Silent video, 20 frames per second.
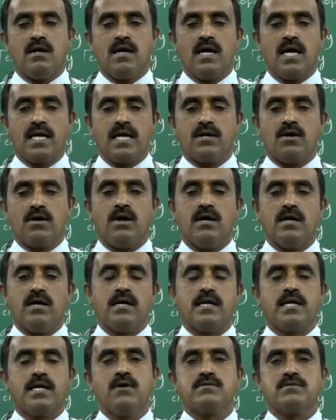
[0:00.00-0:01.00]

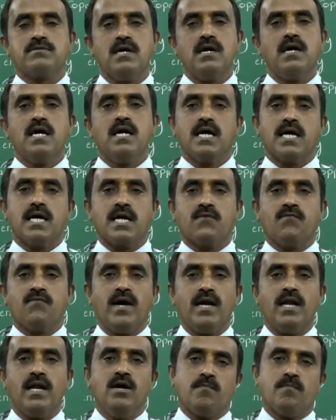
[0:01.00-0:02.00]
it gives the
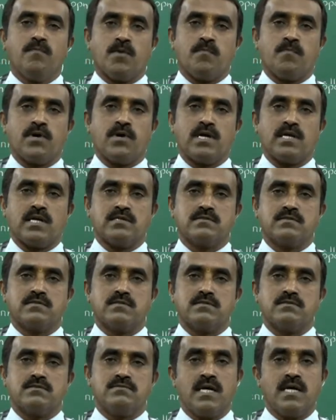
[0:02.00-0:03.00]
required properties.
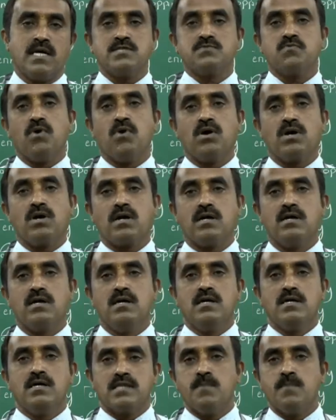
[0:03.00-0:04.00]
That is what
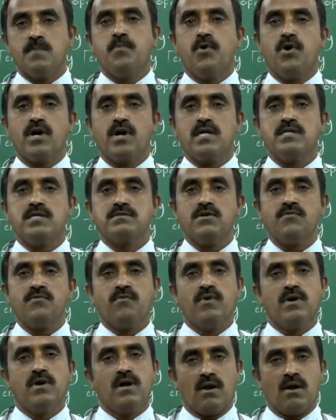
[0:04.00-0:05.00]
the importance of
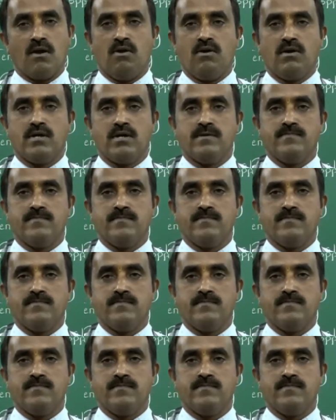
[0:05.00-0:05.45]
alloy.